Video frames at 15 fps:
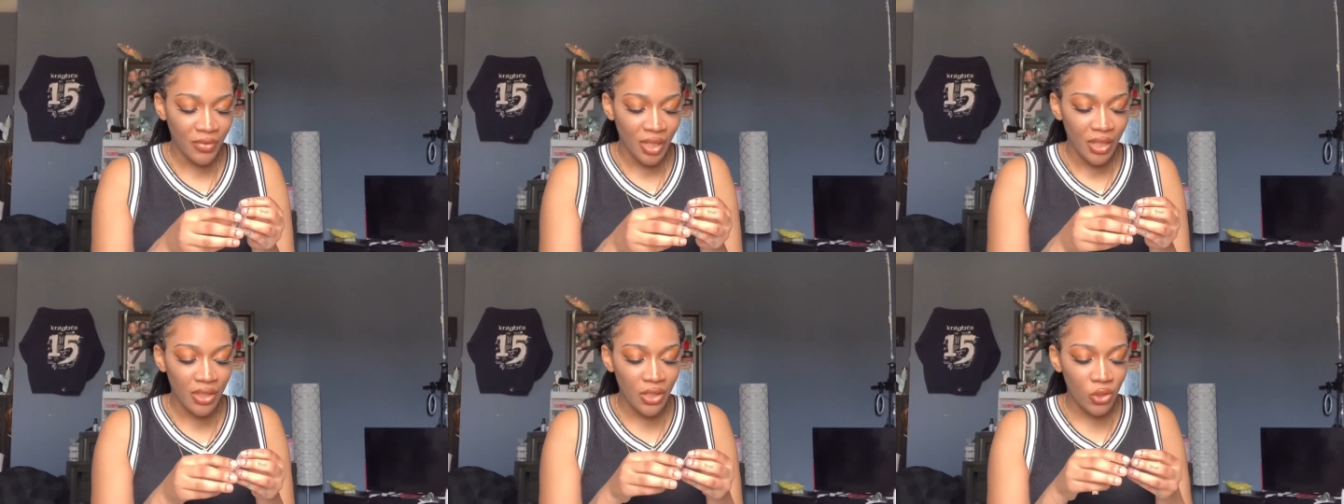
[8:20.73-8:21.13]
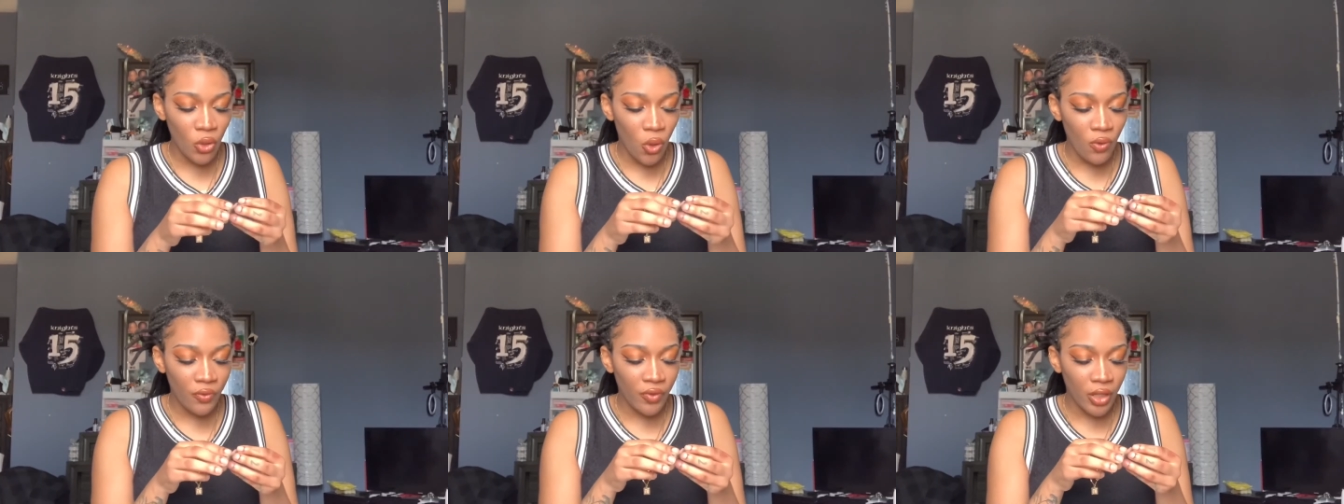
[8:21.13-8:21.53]
This
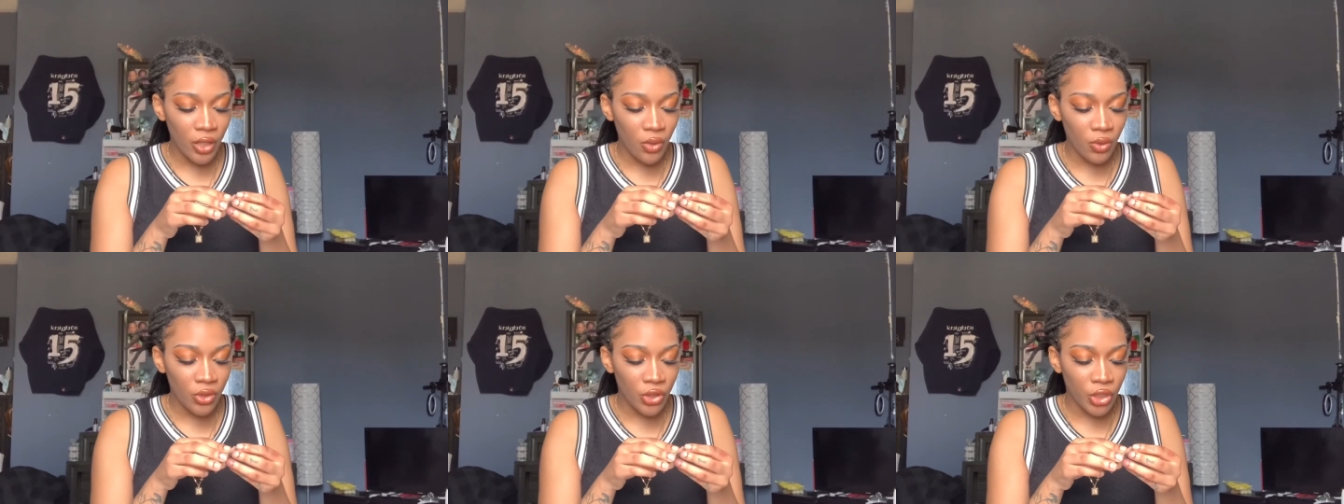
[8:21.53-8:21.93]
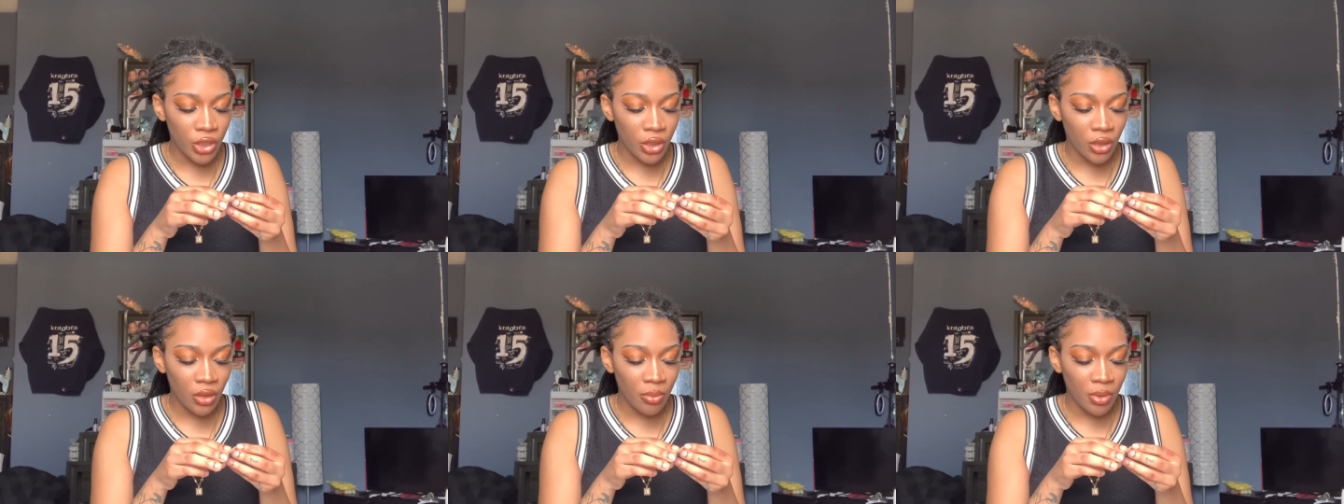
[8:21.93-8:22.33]
whole video is
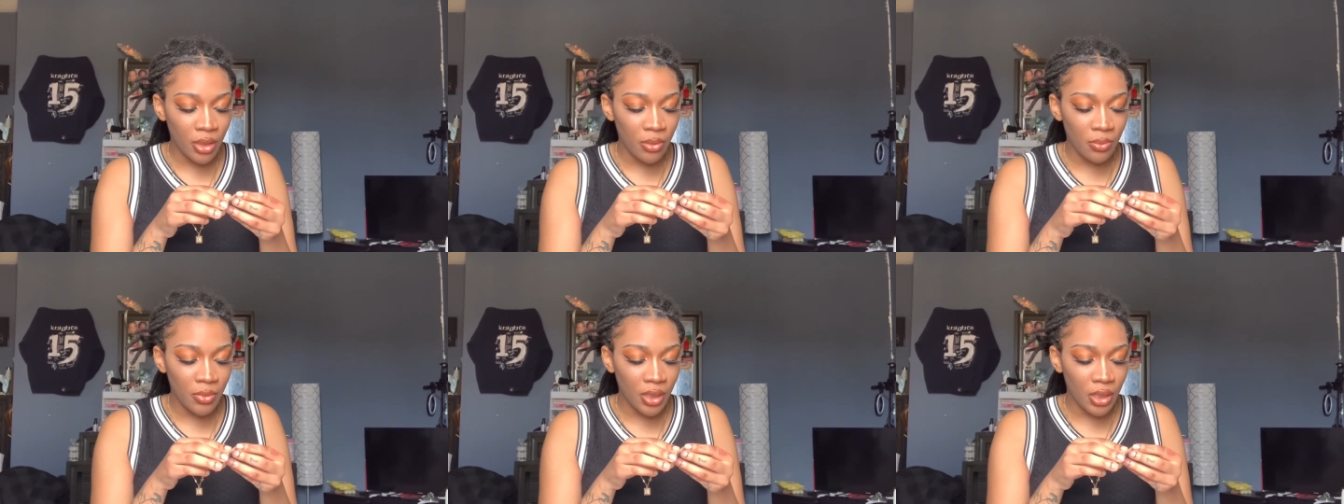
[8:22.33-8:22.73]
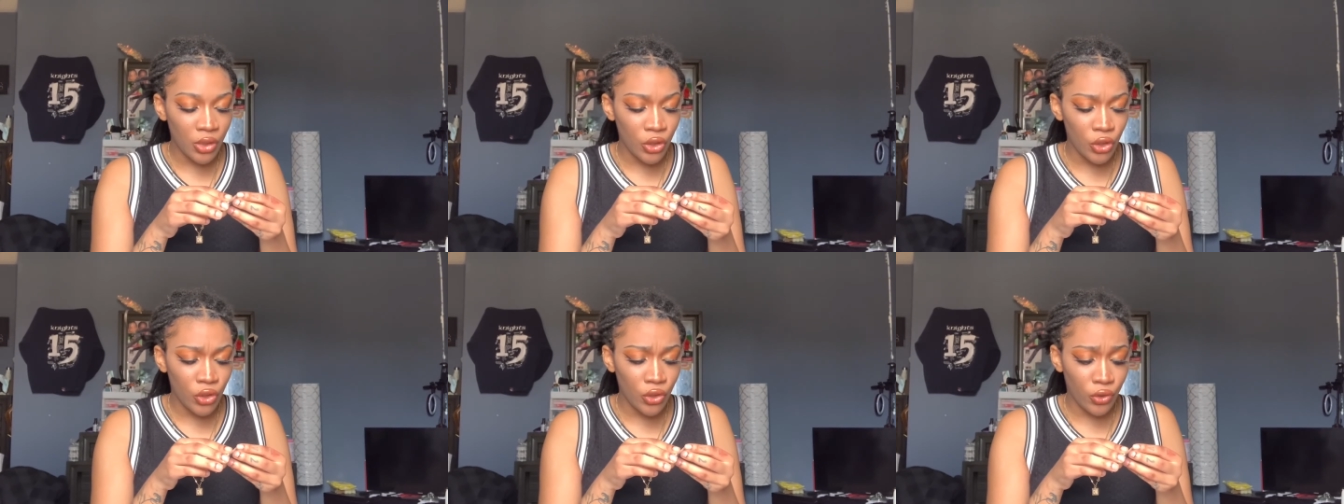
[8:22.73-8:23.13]
just gonna be me
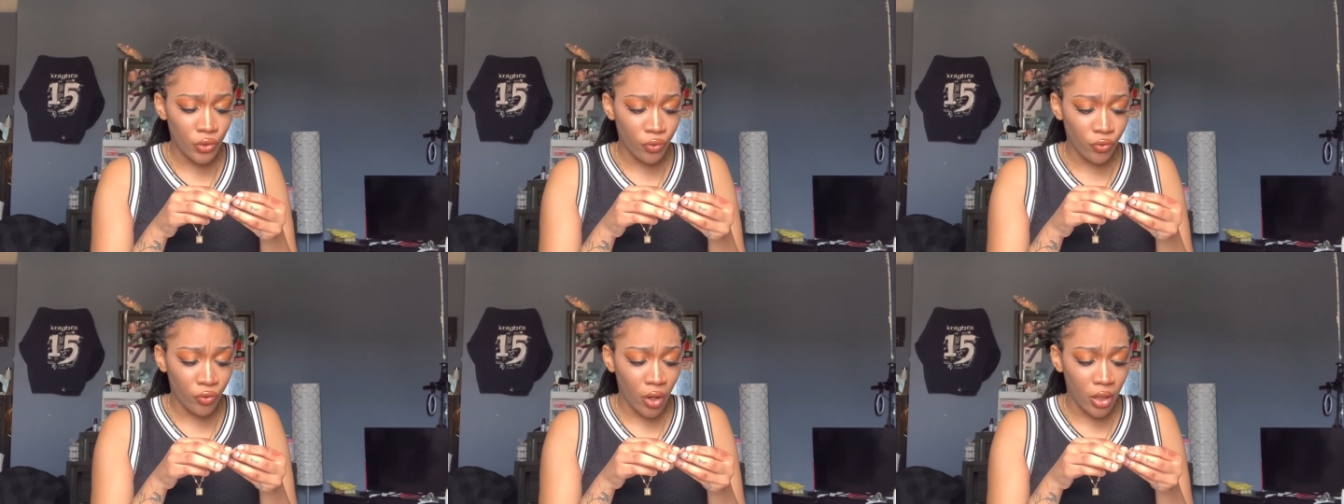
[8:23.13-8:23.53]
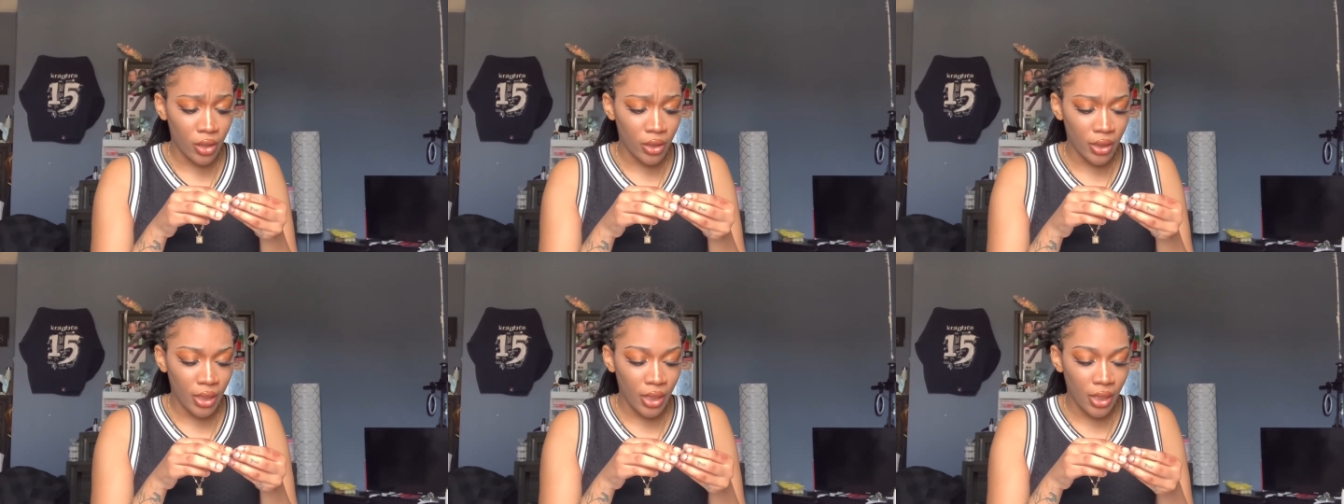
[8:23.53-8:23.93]

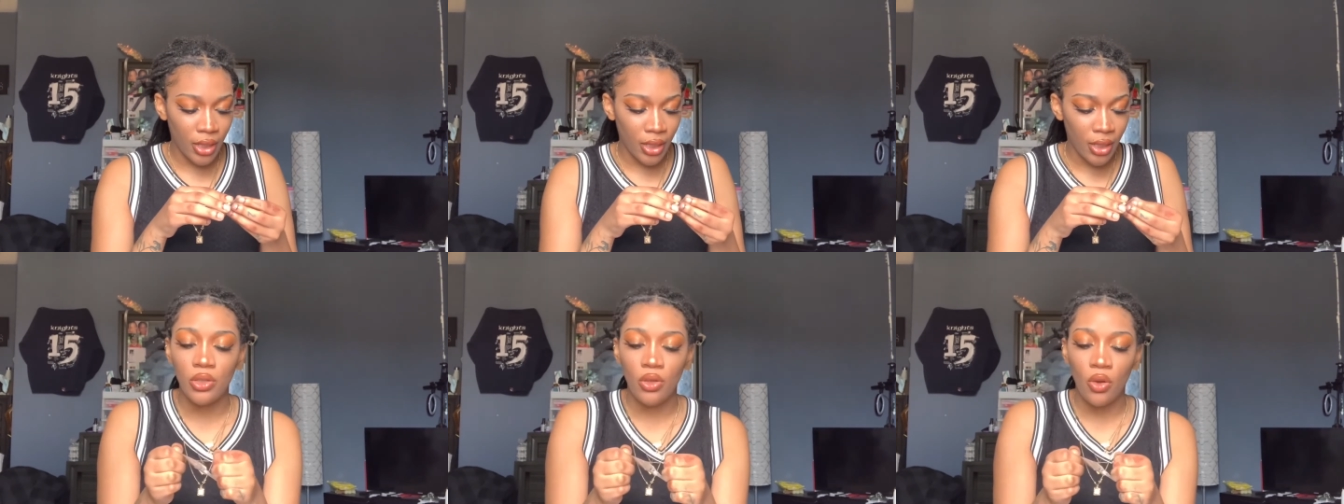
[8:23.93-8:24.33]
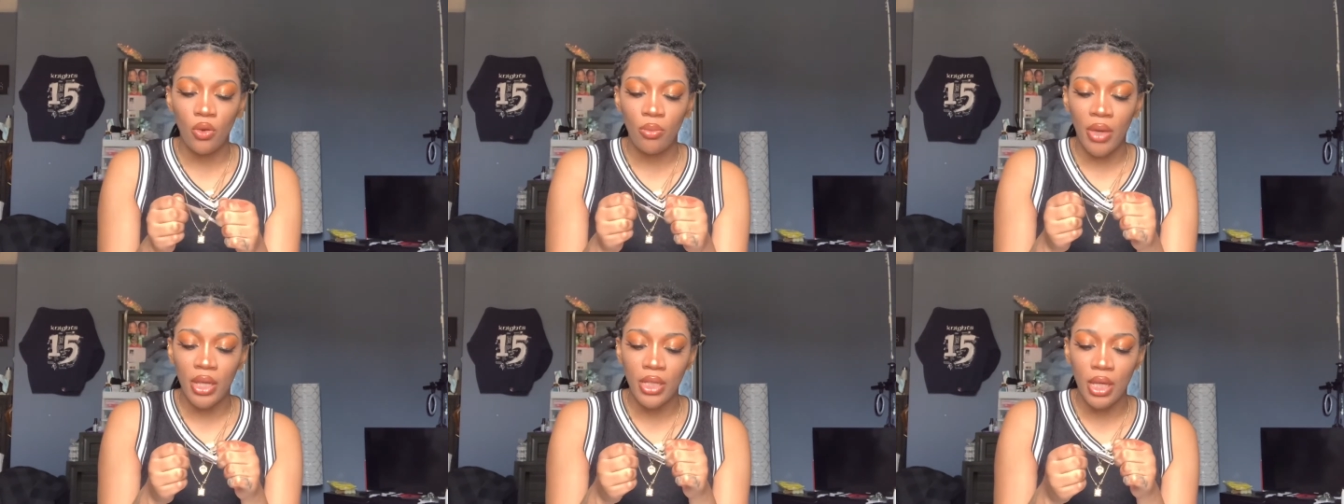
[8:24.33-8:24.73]
struggling all
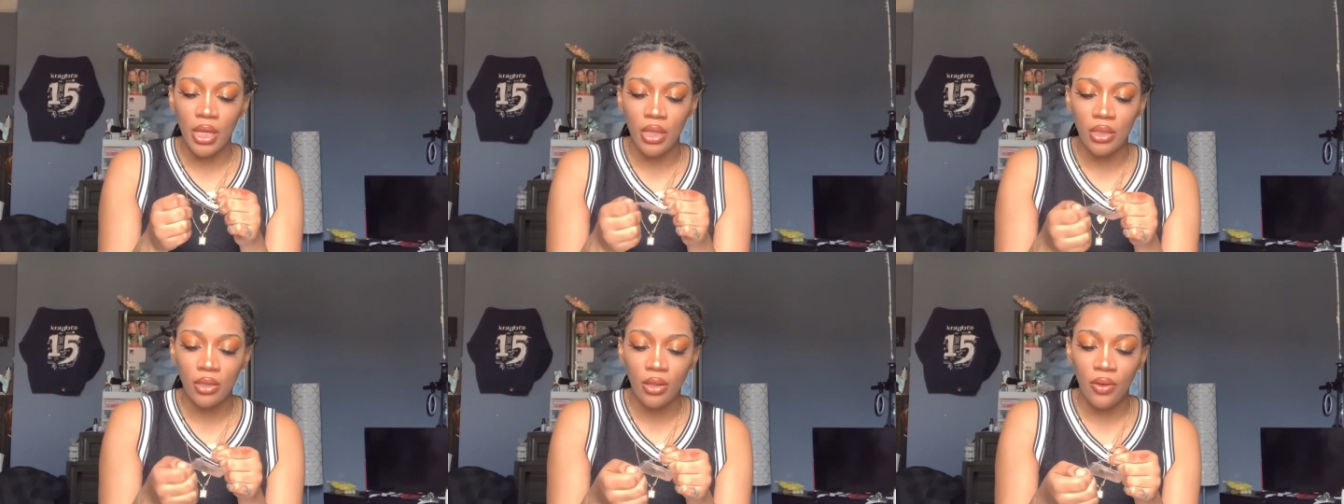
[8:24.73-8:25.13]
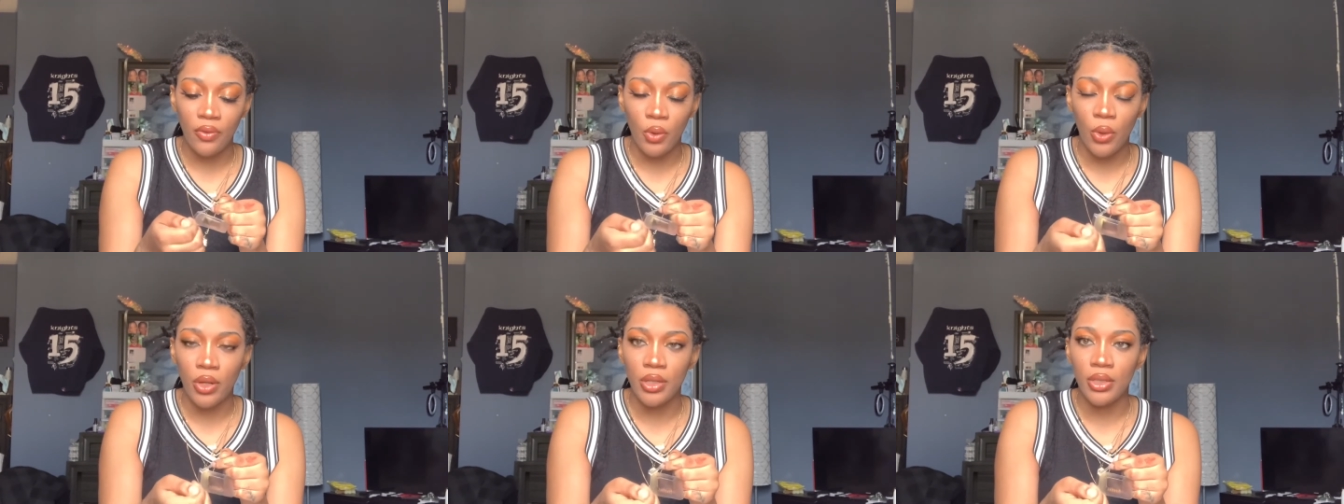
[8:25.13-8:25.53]
my days, of
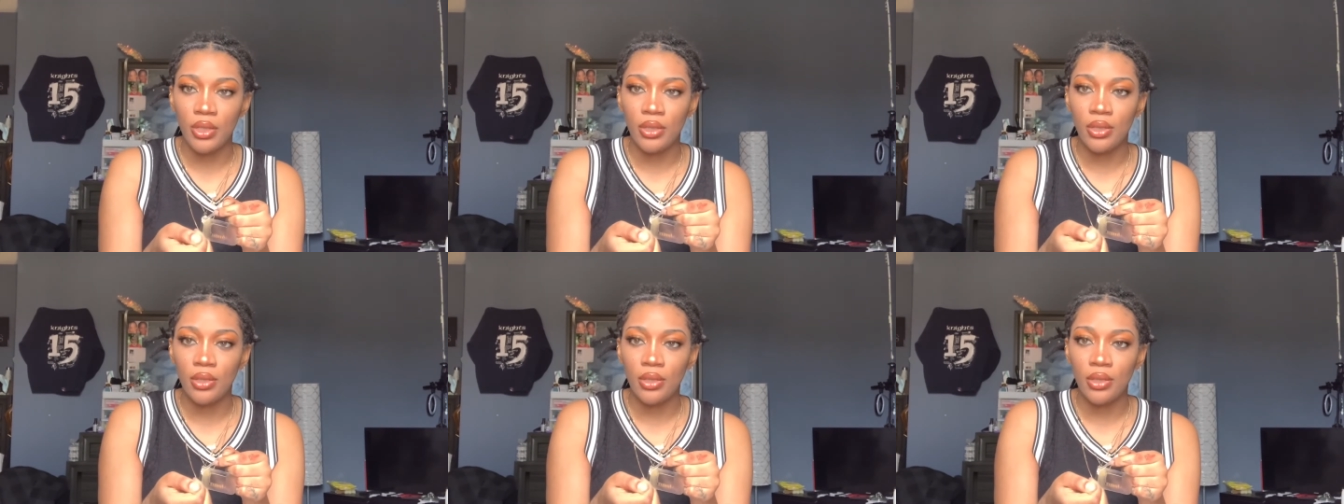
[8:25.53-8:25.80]
course.